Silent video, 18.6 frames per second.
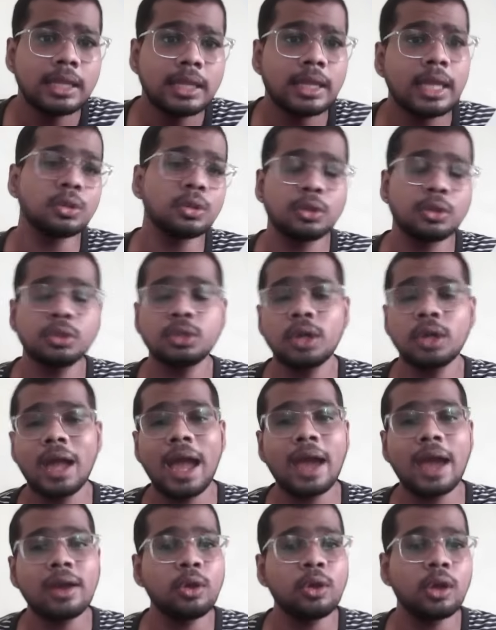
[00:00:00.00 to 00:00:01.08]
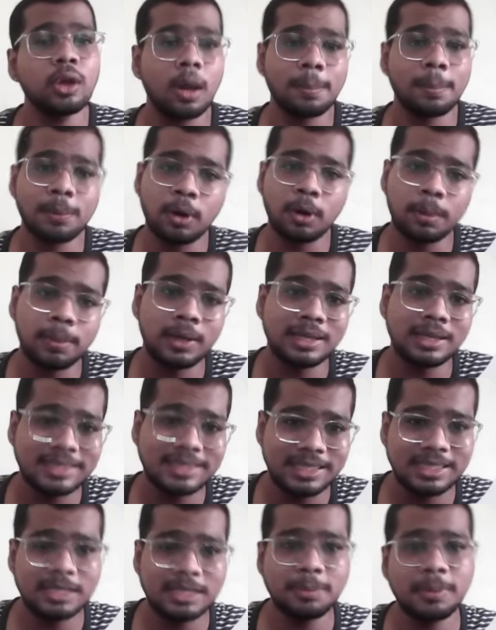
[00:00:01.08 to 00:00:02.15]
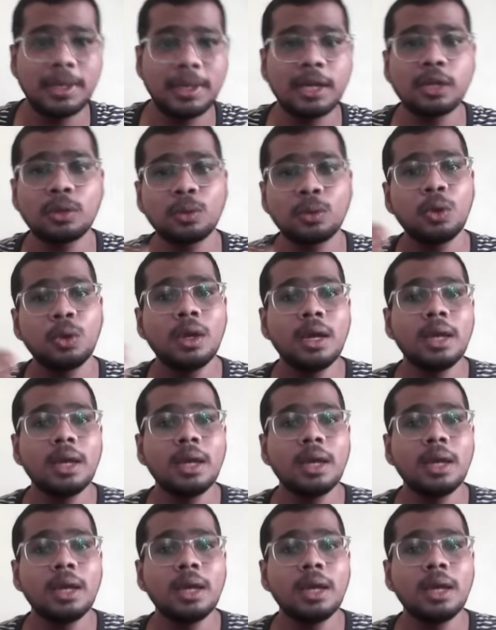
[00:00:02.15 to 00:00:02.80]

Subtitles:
Then you should have your appropriate CGPA to